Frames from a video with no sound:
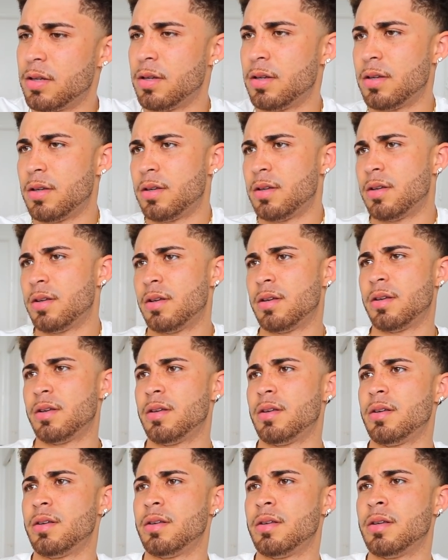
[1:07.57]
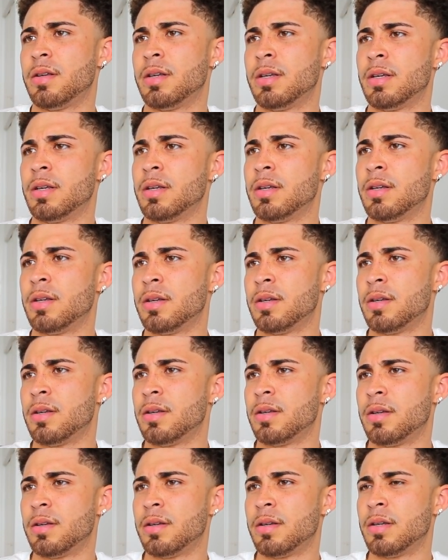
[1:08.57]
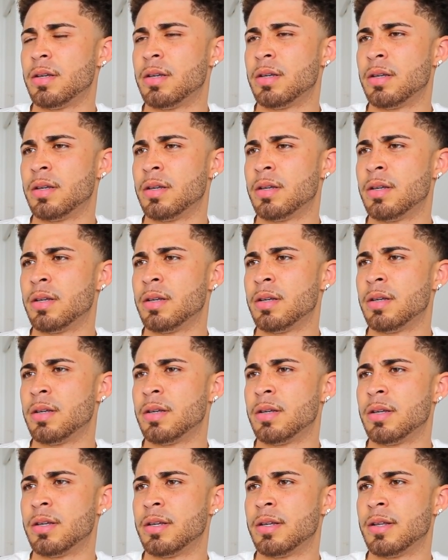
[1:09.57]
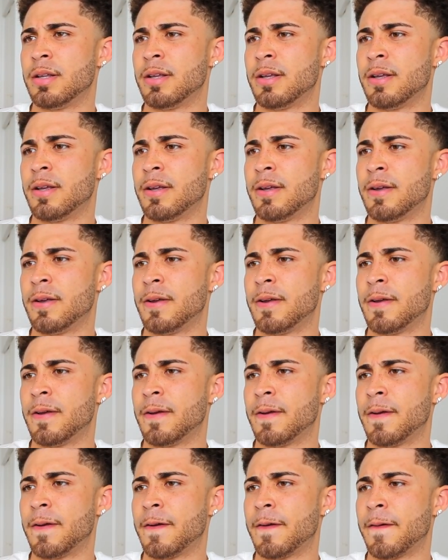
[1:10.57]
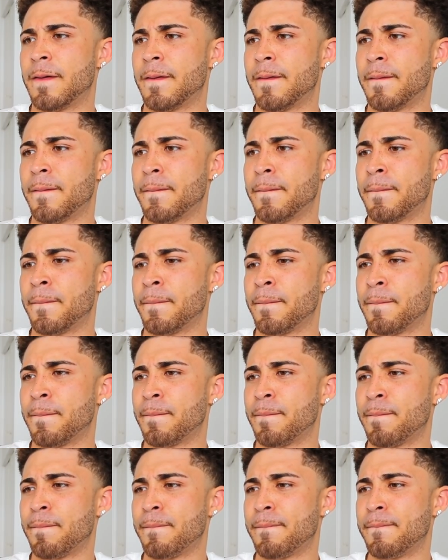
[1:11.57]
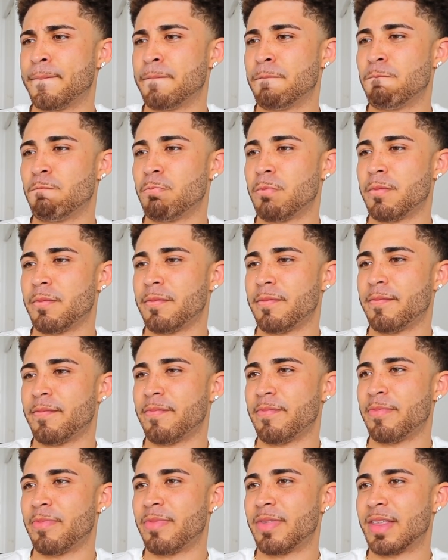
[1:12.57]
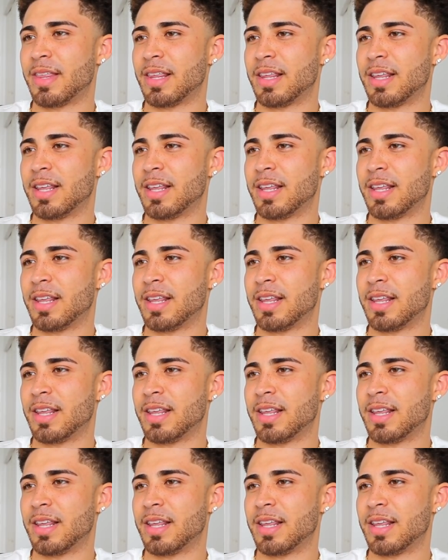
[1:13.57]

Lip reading: This person isn't speaking.